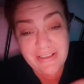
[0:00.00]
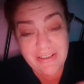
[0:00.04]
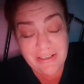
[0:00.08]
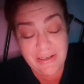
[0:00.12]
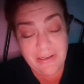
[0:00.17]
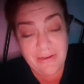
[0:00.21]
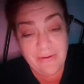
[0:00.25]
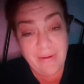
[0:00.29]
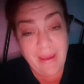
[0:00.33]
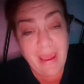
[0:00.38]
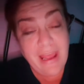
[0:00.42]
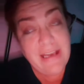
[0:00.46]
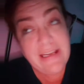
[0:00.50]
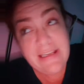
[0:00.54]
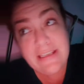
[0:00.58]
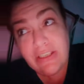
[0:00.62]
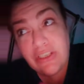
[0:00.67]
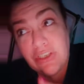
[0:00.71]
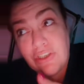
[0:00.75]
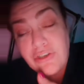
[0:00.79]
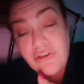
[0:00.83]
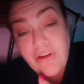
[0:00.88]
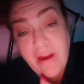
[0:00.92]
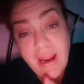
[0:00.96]
you and
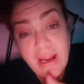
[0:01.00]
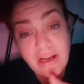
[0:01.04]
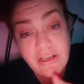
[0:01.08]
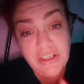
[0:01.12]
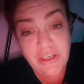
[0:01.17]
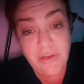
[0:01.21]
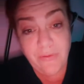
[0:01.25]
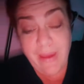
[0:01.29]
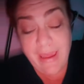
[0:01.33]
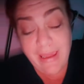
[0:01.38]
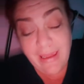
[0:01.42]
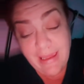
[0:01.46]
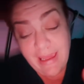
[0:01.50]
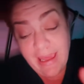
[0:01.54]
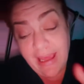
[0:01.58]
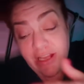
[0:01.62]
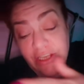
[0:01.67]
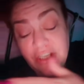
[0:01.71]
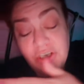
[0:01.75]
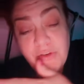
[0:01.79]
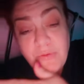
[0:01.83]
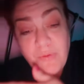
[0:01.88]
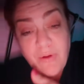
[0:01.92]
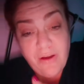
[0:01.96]
distract you and
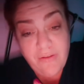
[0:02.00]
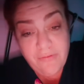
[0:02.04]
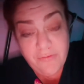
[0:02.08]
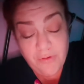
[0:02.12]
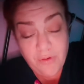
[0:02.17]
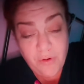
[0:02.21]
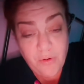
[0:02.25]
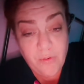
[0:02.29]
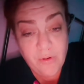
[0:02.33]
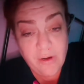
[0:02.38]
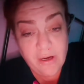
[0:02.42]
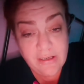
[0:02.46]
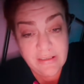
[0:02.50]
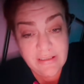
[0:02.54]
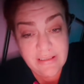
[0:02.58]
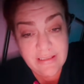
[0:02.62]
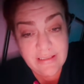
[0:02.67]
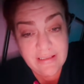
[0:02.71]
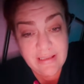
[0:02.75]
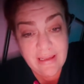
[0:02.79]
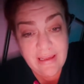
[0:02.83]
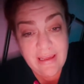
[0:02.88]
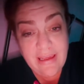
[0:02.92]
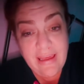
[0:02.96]
get you off
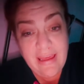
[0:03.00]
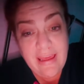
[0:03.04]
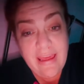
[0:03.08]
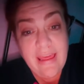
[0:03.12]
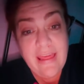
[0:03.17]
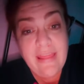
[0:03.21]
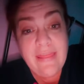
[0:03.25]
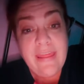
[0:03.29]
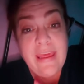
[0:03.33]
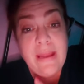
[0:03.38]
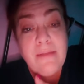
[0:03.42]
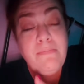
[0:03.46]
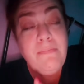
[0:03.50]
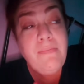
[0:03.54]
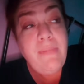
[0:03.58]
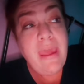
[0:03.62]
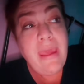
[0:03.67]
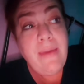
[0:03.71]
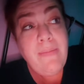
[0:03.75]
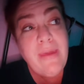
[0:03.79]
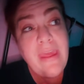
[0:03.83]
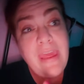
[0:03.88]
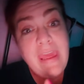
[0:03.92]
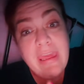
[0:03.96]
course, then
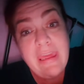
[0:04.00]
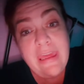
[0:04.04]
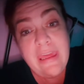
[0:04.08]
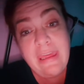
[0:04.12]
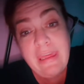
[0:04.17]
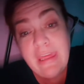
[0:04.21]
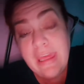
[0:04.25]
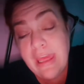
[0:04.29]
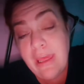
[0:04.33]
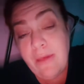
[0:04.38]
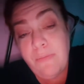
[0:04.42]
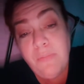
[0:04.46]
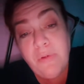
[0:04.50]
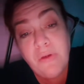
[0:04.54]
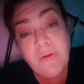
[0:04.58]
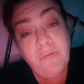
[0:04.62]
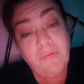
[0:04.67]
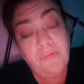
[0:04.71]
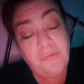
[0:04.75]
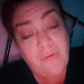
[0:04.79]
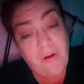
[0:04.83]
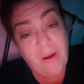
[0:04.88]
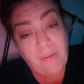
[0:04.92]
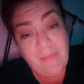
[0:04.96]
maybe he can keep you
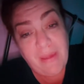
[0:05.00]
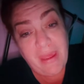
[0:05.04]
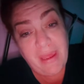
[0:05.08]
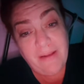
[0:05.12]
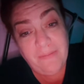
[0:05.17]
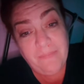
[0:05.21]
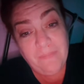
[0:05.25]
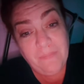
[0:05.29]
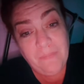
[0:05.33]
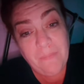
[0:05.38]
from it.